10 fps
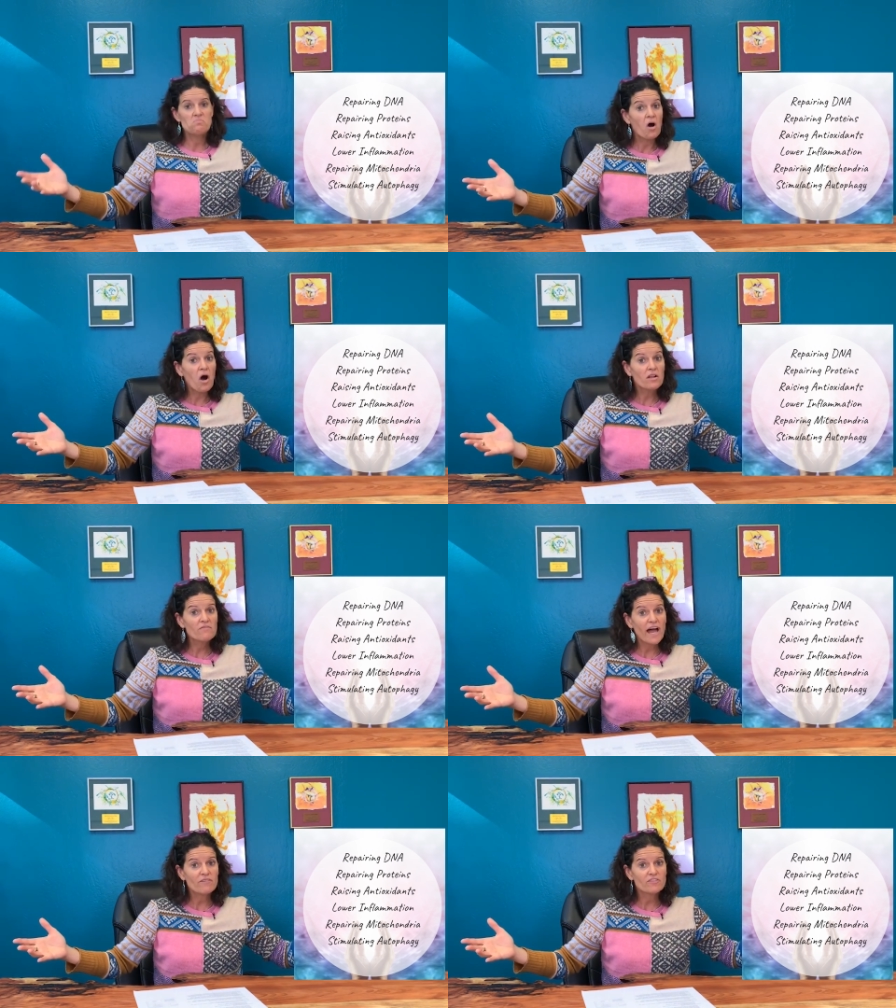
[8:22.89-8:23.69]
All of
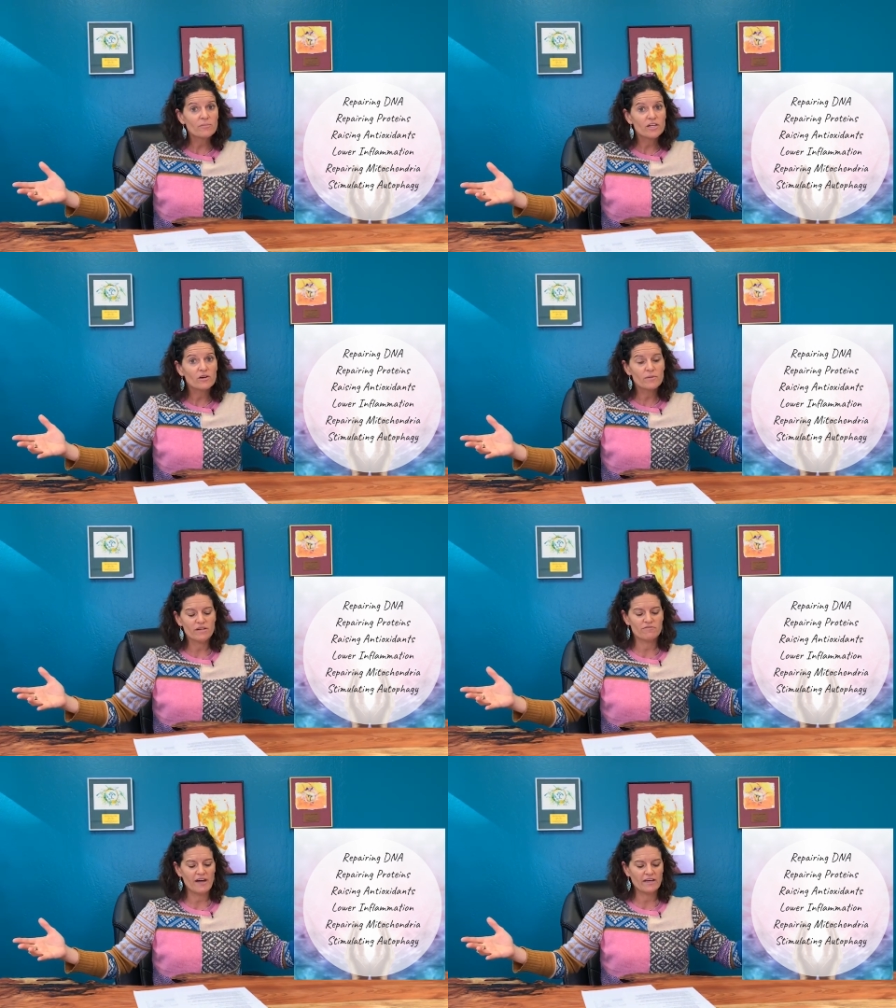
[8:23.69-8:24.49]
that from
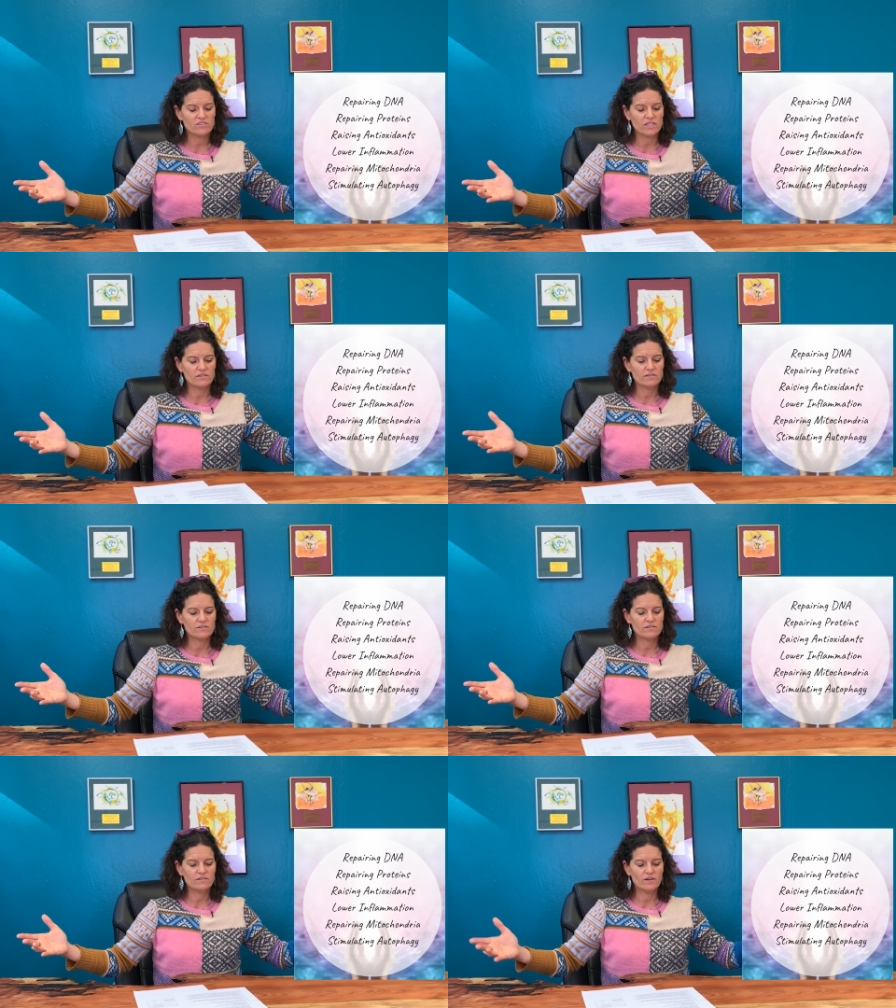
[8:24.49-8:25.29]
intermittent fasting,
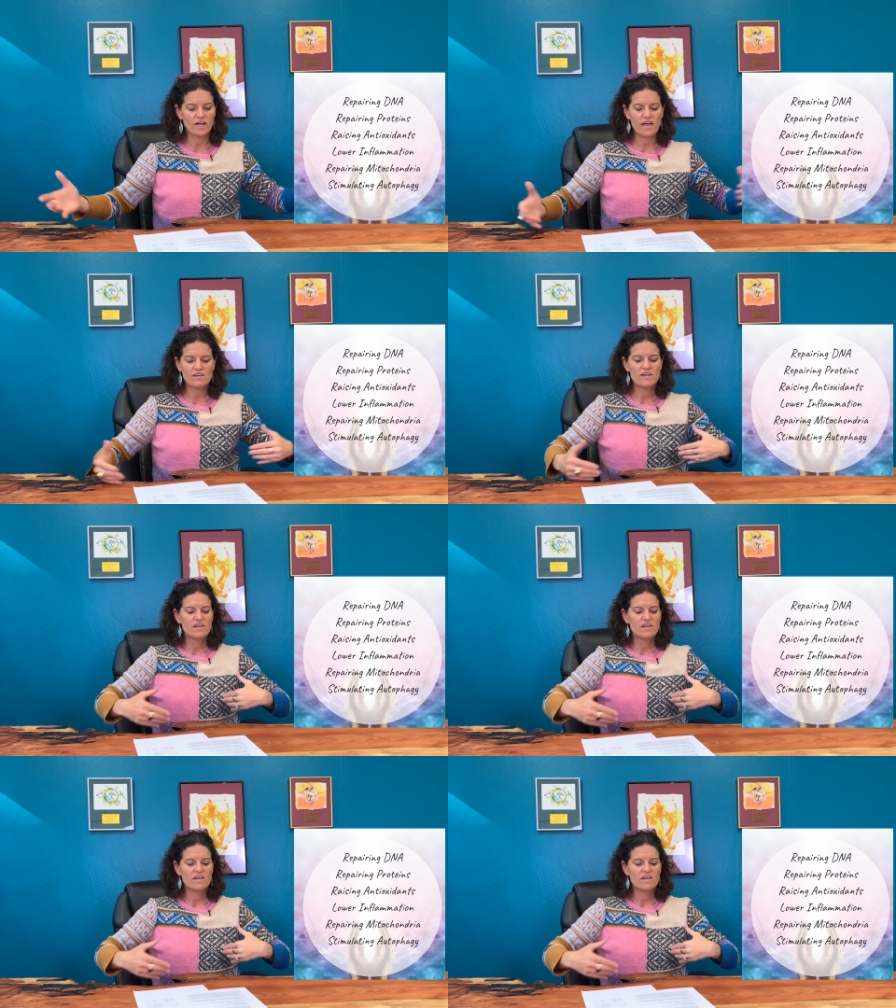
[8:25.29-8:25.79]
okay?